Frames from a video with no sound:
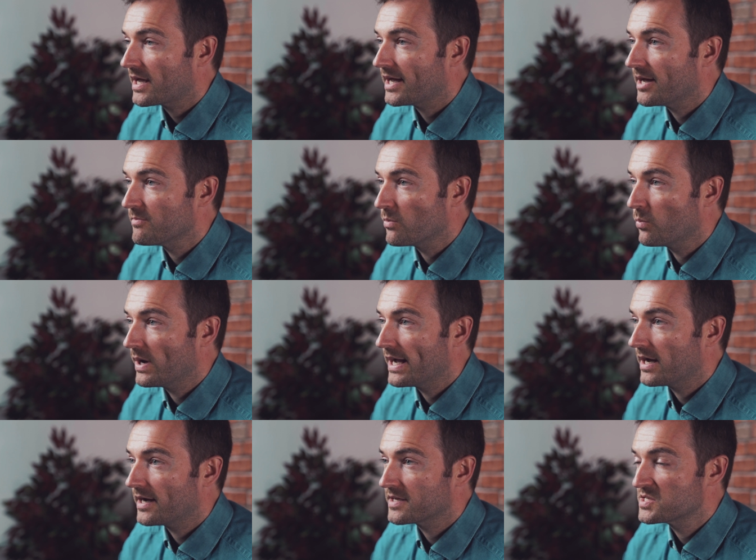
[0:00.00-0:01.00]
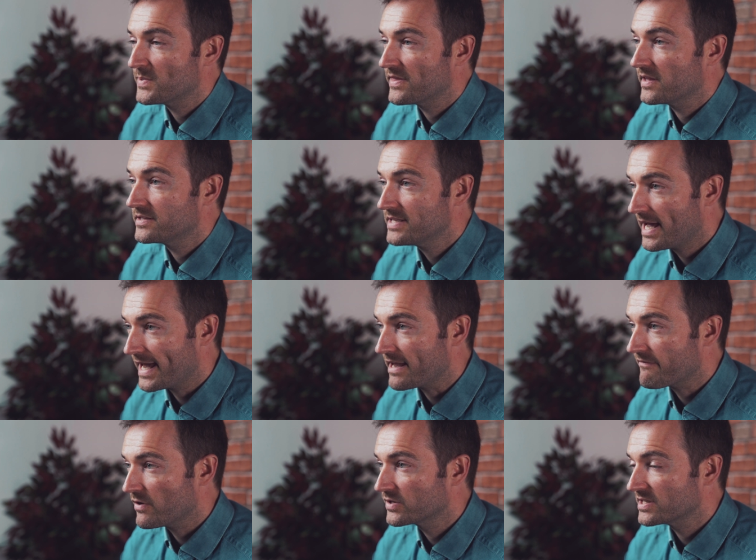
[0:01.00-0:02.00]
um, where I can spend the day
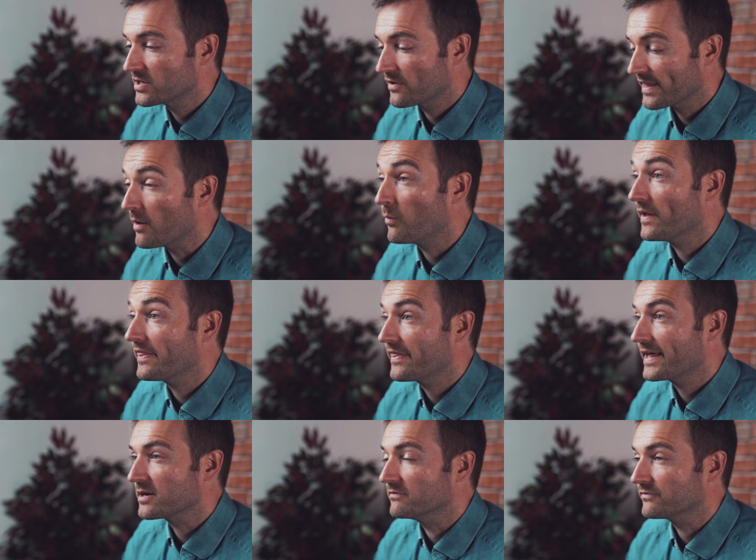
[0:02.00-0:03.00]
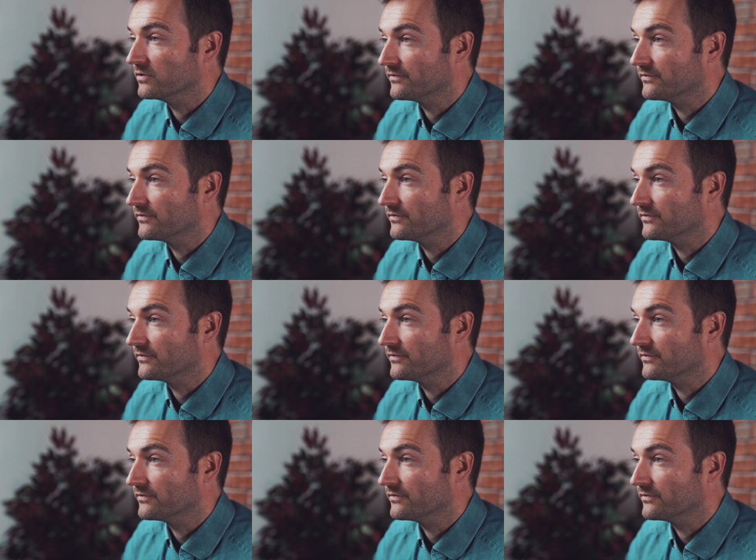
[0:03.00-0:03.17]
focusing on that one thing of,